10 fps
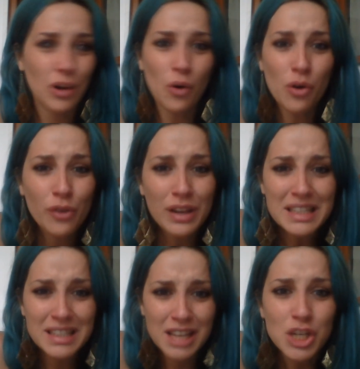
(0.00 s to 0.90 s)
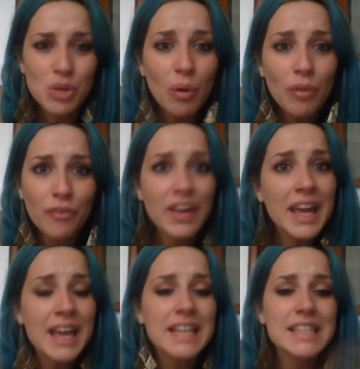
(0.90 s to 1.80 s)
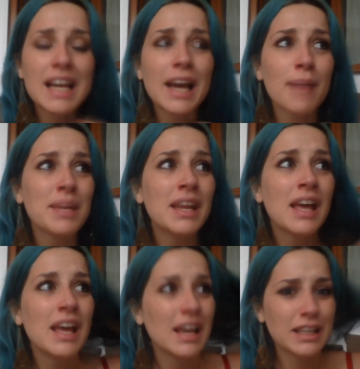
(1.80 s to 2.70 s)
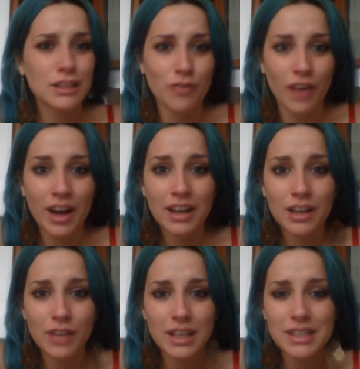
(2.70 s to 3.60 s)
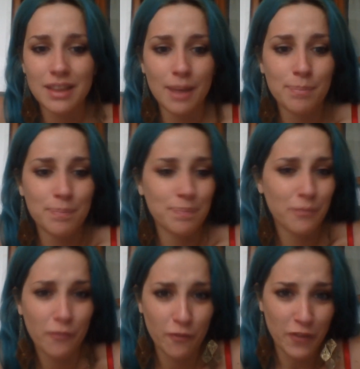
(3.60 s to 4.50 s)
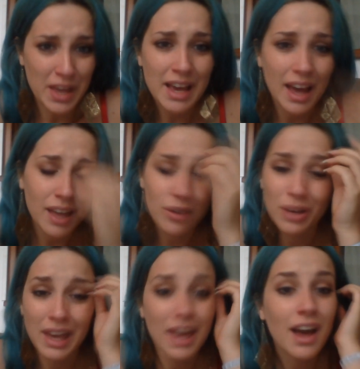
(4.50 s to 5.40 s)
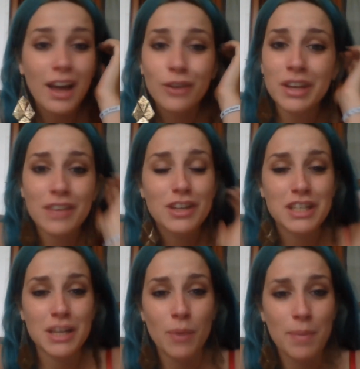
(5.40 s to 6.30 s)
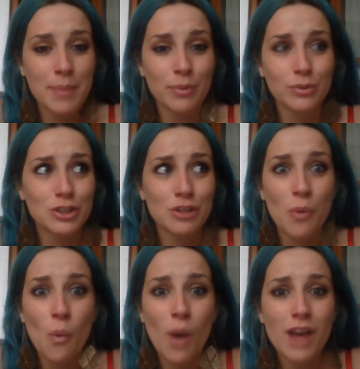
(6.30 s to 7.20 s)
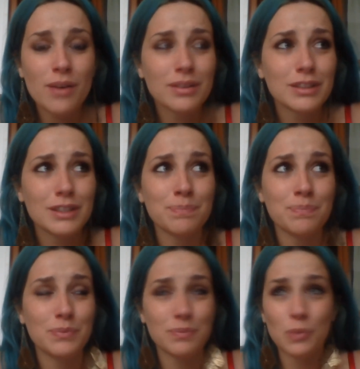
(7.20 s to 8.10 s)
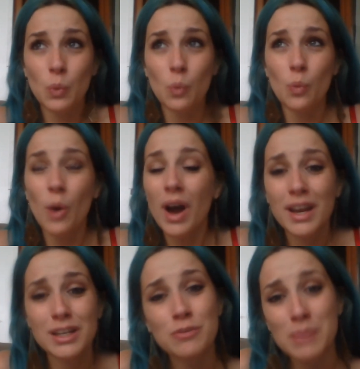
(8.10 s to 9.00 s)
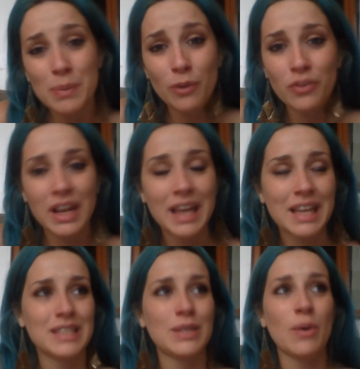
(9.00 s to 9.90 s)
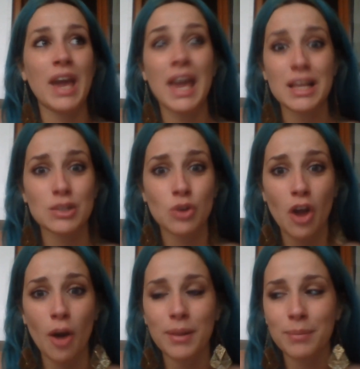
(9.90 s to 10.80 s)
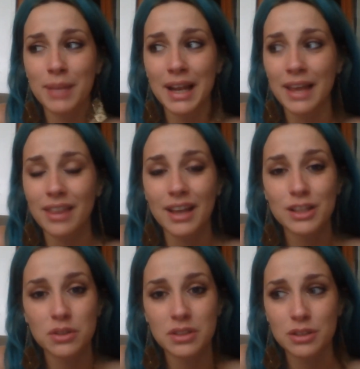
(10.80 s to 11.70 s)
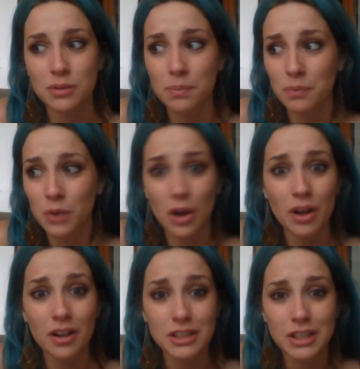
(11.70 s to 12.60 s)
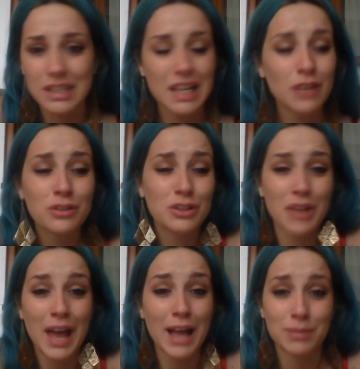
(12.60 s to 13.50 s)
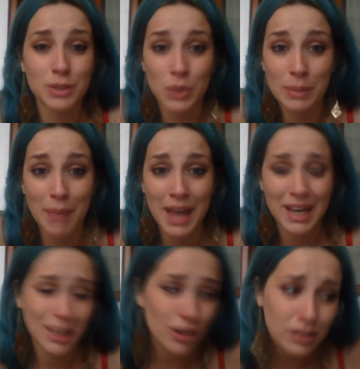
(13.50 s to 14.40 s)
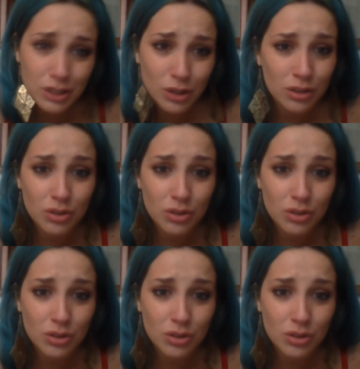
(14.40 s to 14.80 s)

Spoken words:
overly sexual things. Like, I mean, it's fine if that's their thing. I don't care. I don't give a shit what people do. But why do people feel like it's okay to come and be like that to girls? Because they don't do that between men, and girls don't